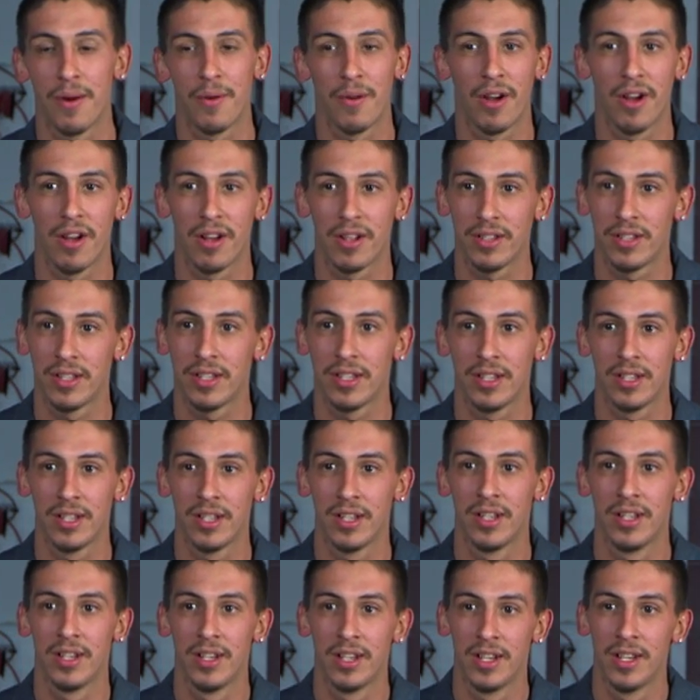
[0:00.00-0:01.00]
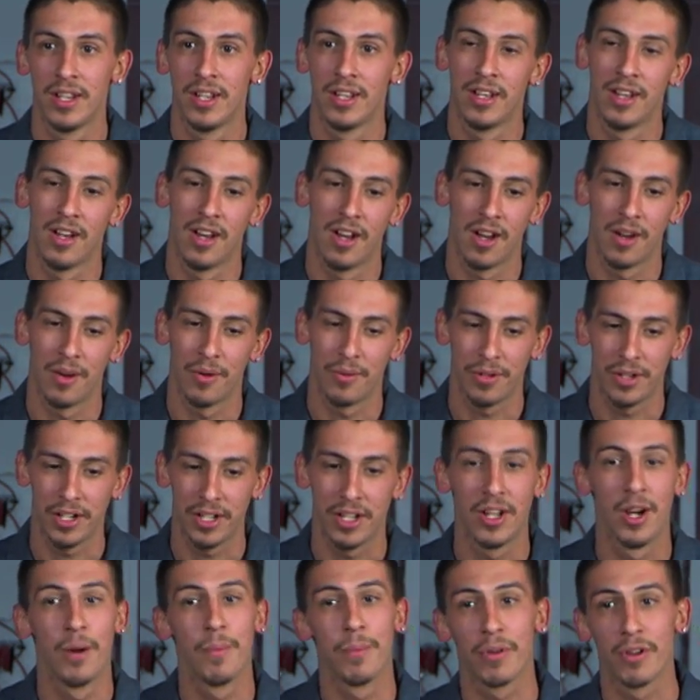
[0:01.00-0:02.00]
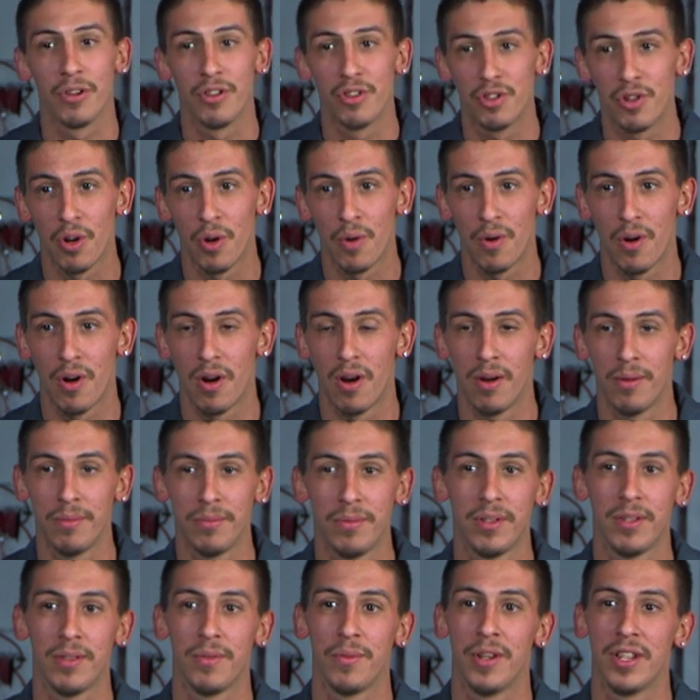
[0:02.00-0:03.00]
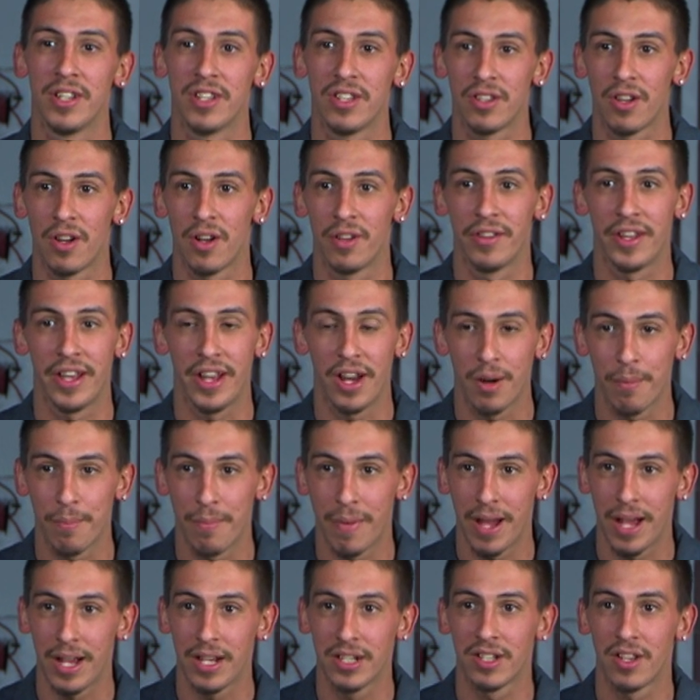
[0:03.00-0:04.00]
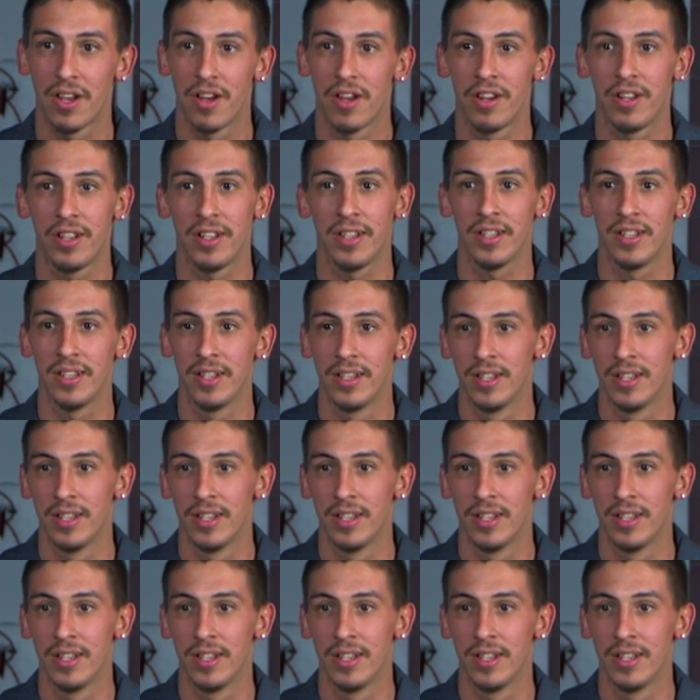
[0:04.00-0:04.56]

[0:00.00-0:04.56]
rods. Uh, we did the upper control arms. We installed the airbags on it.